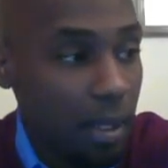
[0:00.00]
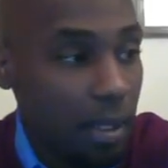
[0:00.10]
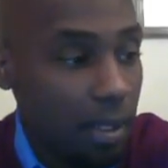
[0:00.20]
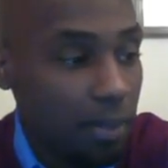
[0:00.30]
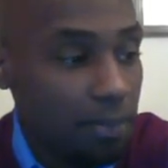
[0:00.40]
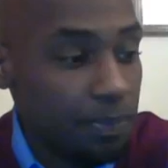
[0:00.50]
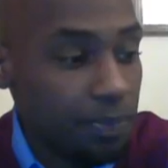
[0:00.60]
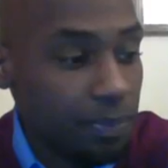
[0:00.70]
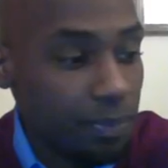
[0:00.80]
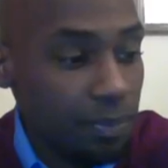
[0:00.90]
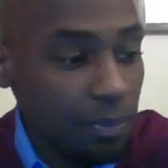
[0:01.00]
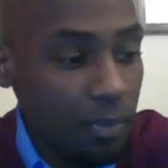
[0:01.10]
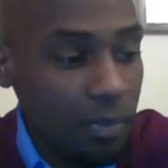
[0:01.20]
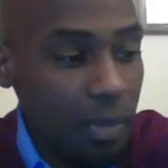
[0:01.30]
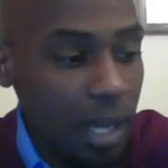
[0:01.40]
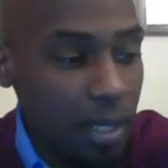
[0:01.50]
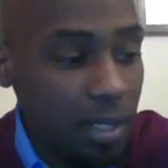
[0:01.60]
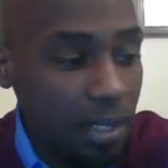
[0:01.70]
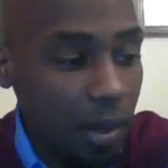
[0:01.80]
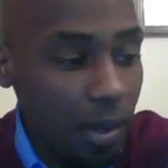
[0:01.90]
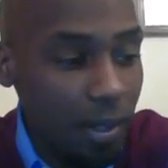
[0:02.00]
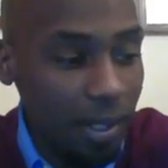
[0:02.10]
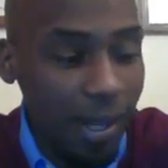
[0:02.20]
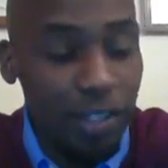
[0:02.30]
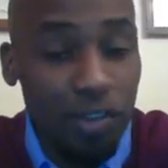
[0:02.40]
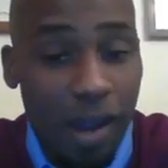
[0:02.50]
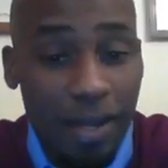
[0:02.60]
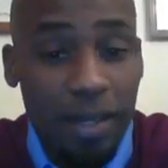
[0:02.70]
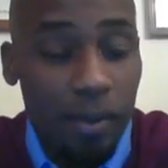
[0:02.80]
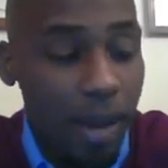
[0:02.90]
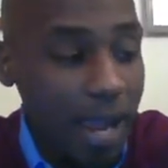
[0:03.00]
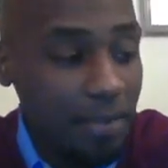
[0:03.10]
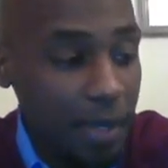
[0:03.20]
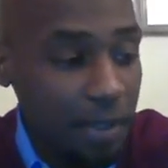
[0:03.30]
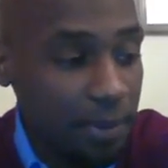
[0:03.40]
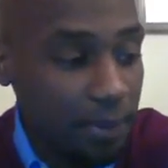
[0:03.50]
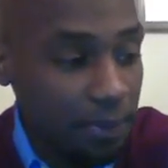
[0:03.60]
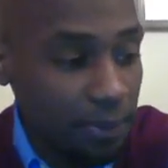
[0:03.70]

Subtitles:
And it's called electronic harassment.